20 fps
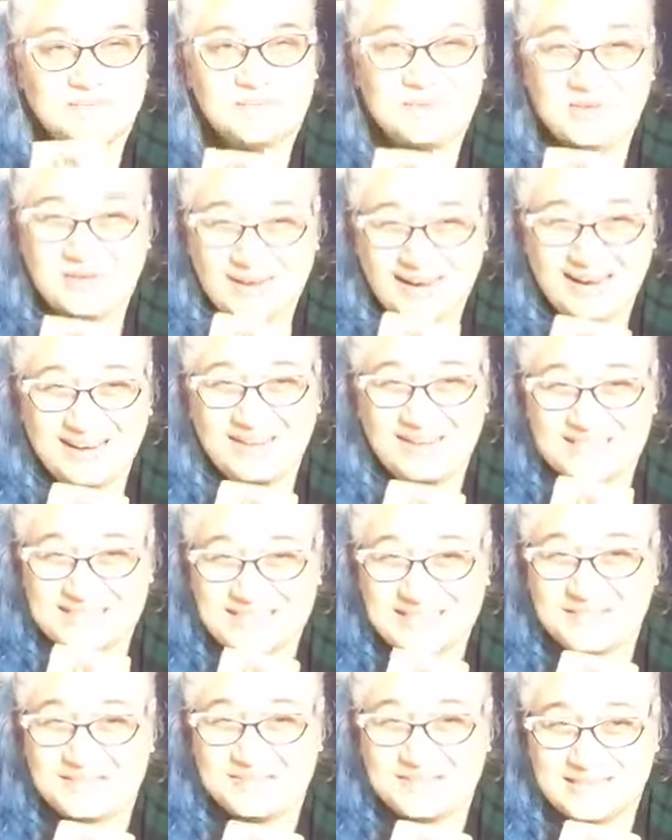Your higher
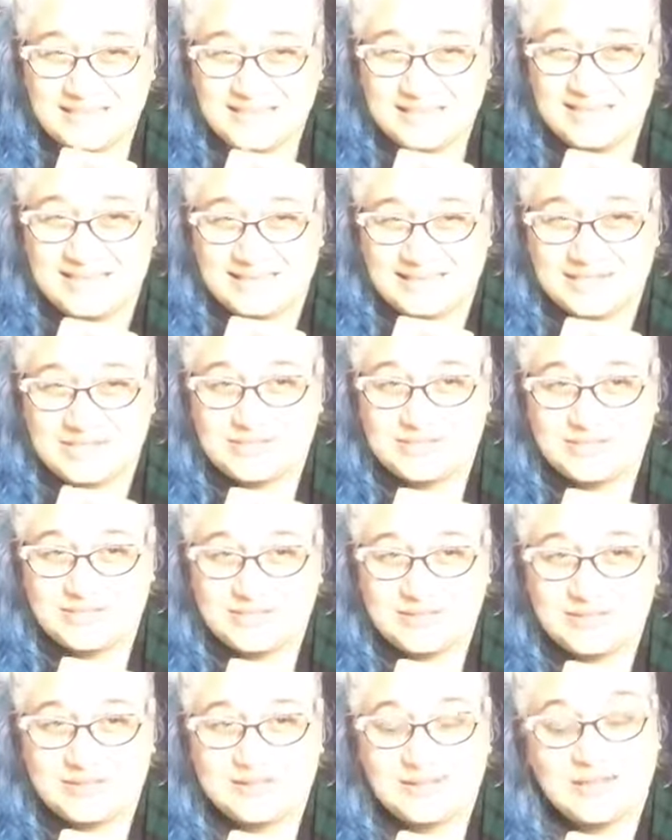self did,
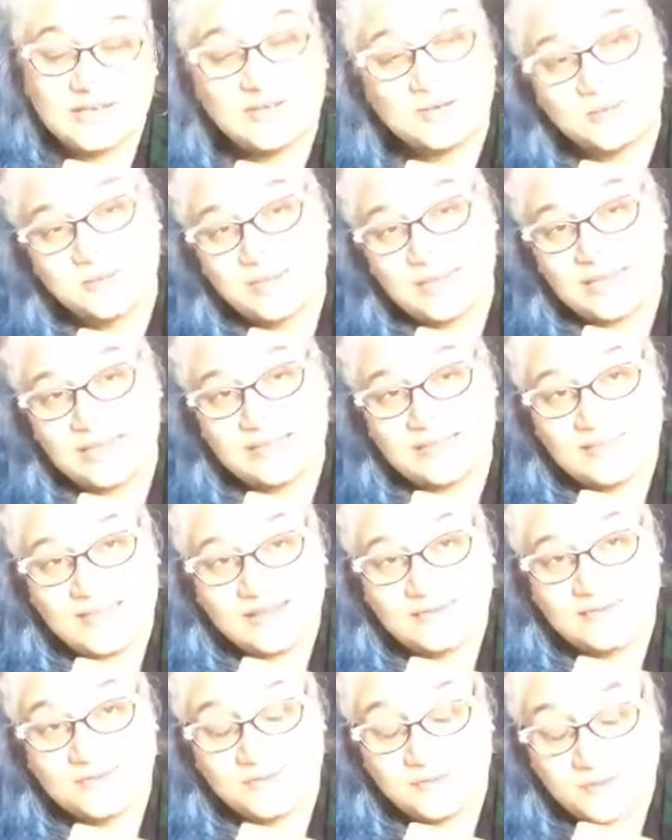actually. It created
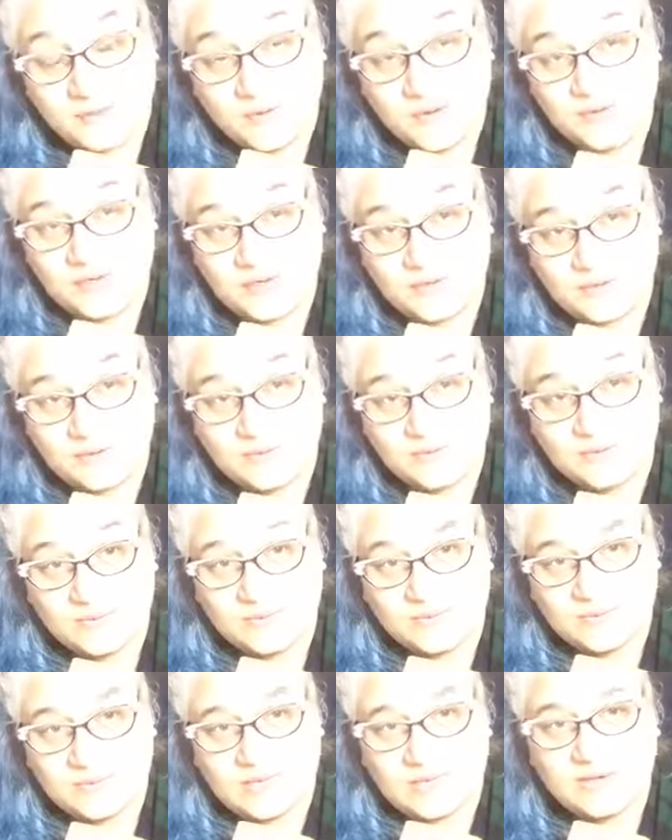that for you
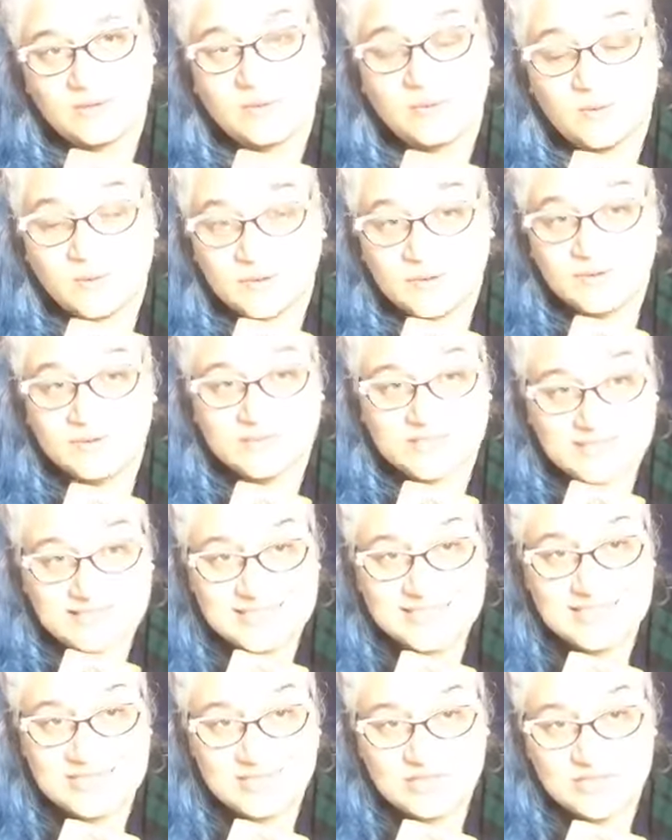in order to
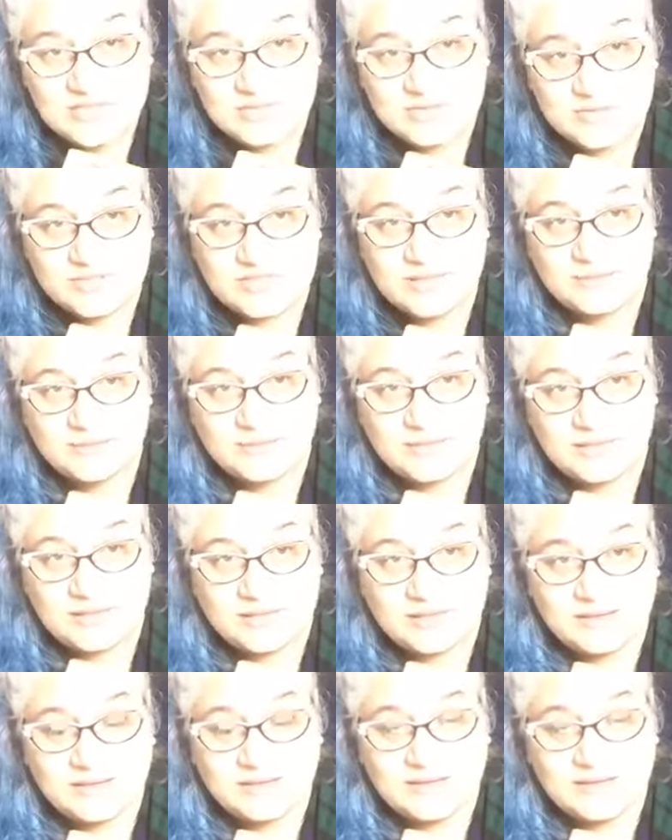teach you something.